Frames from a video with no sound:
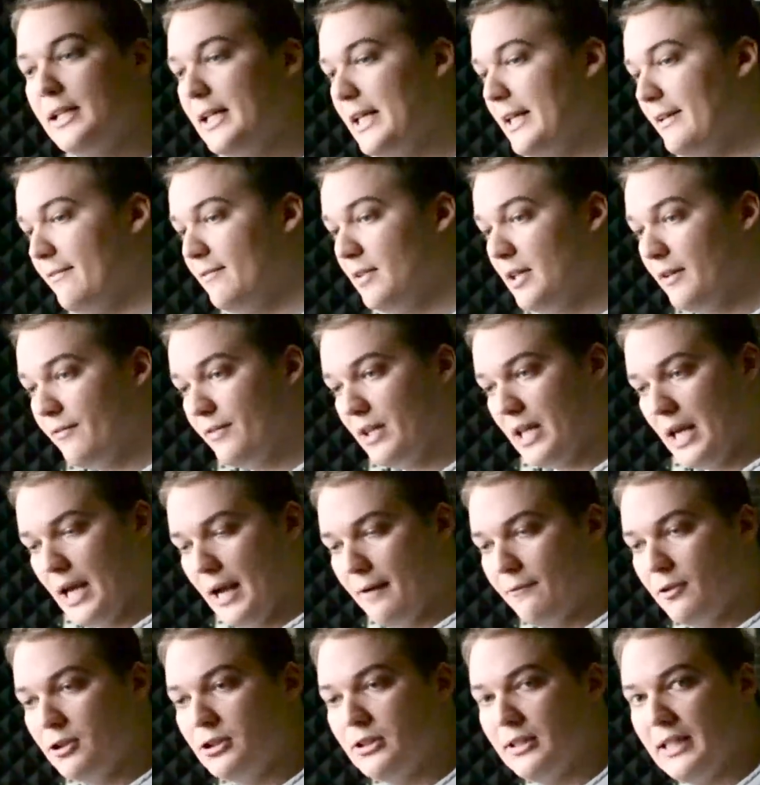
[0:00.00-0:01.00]
Even if the
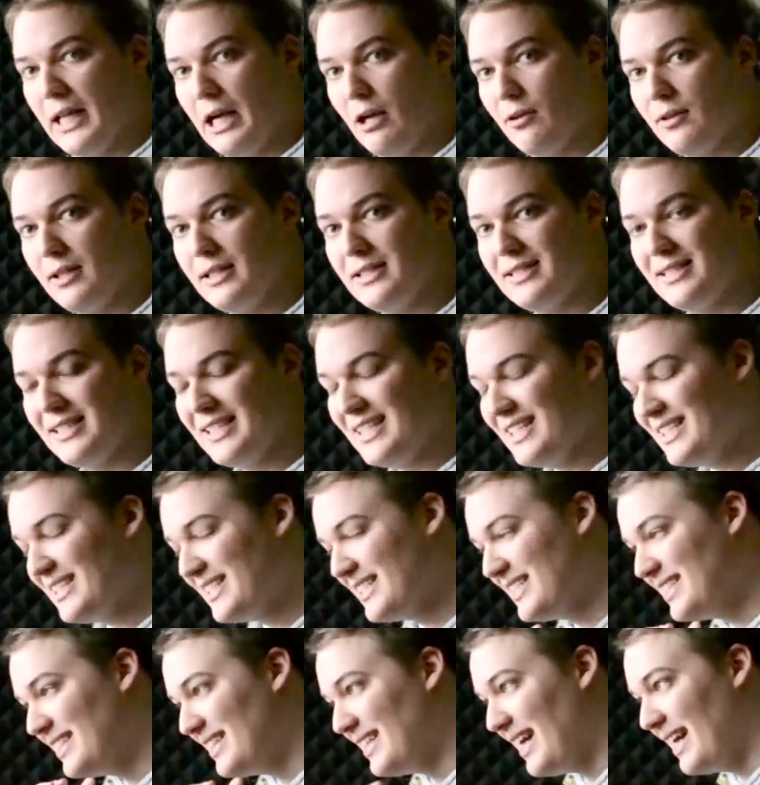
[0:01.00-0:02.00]
average loudness
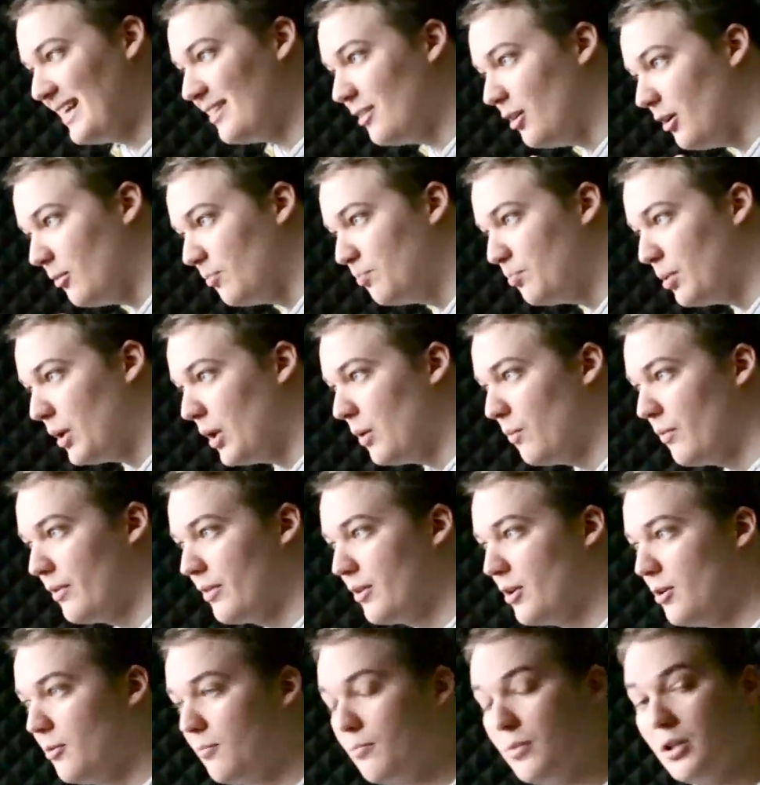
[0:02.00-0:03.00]
is not on par
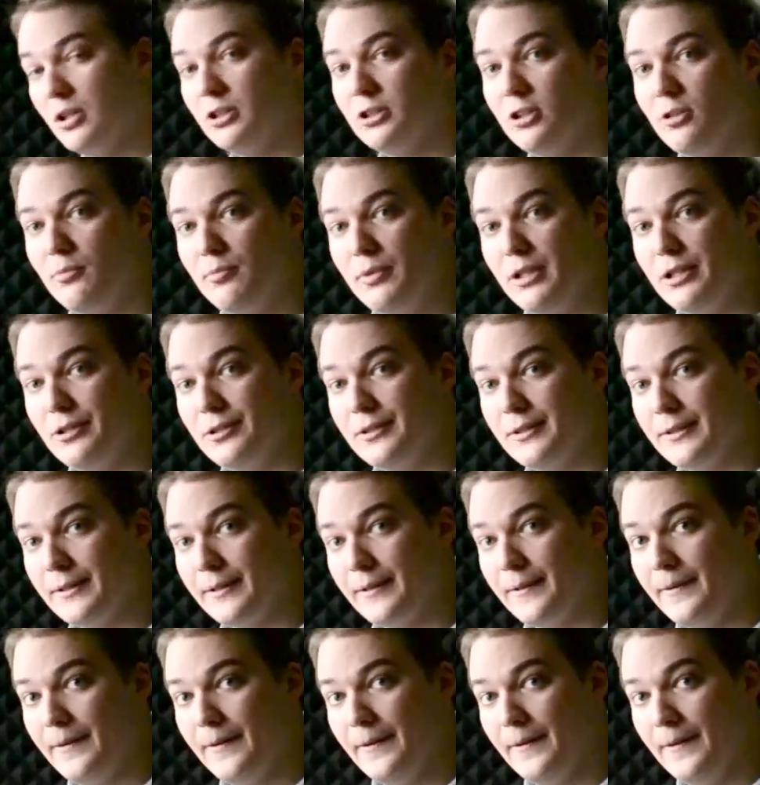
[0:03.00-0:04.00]
with commercial
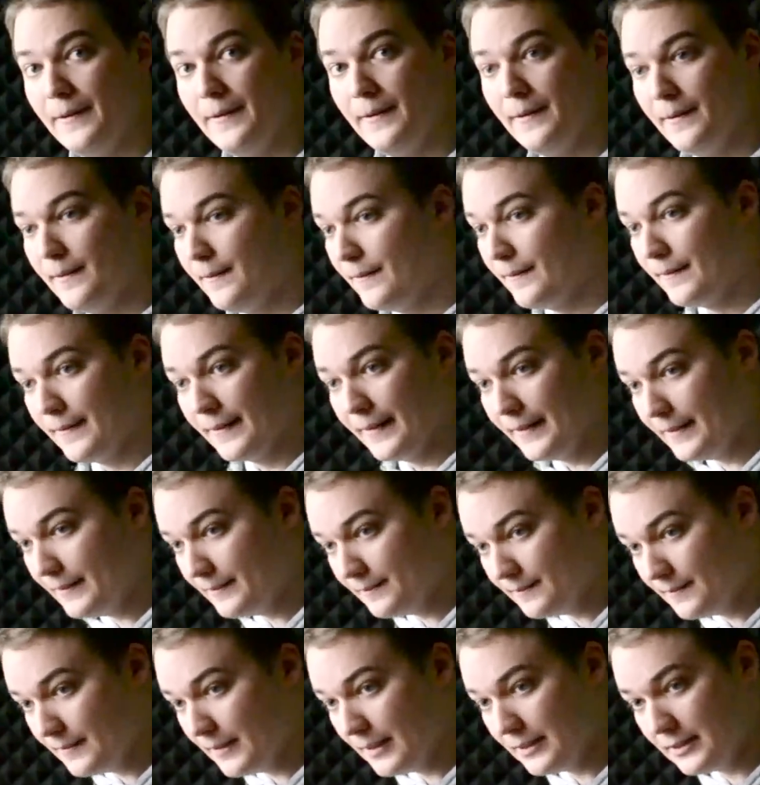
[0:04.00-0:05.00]
music,
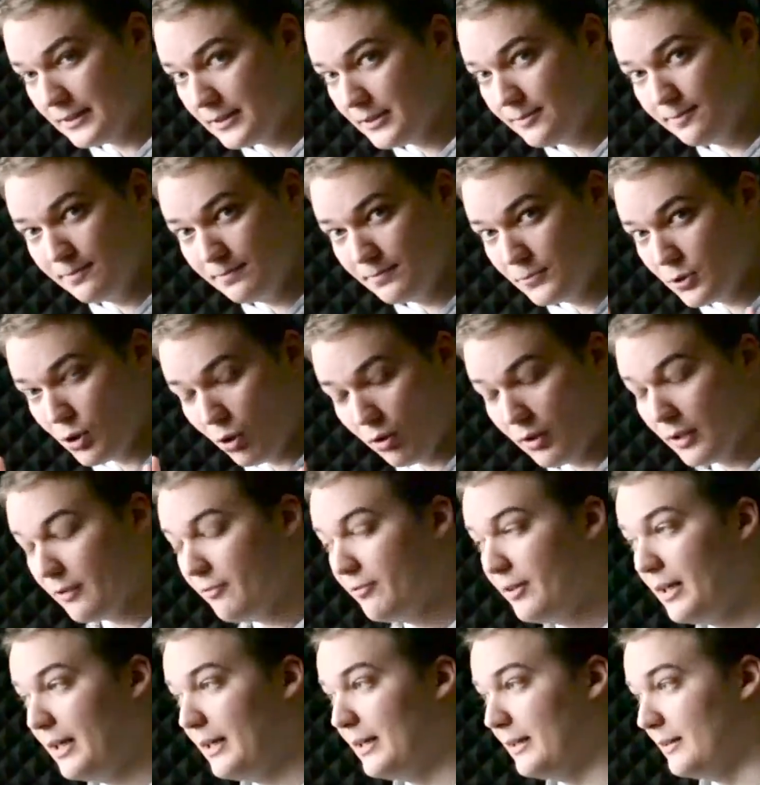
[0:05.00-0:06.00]
okay? It's totally
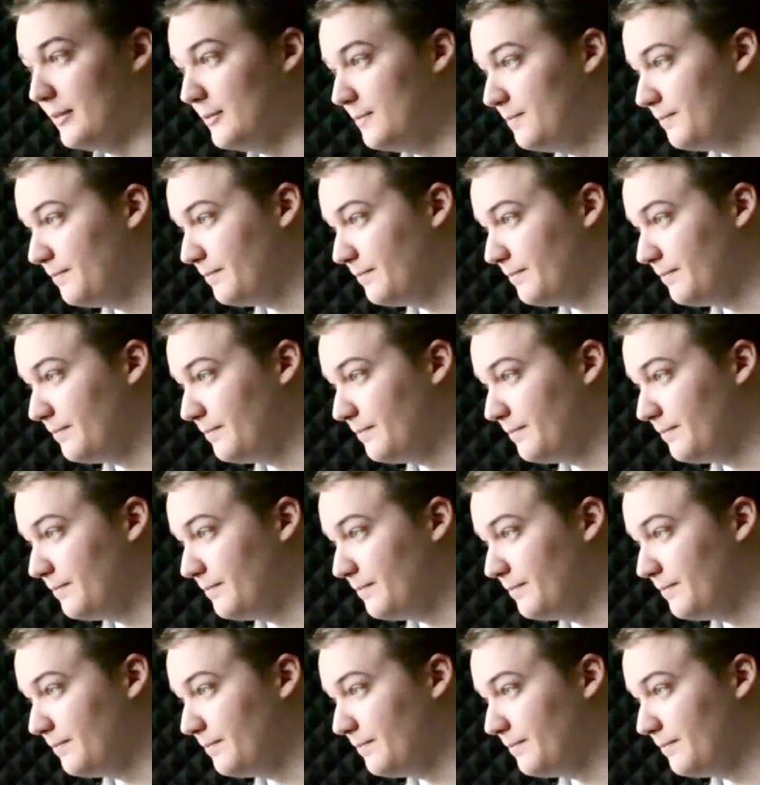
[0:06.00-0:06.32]
fine.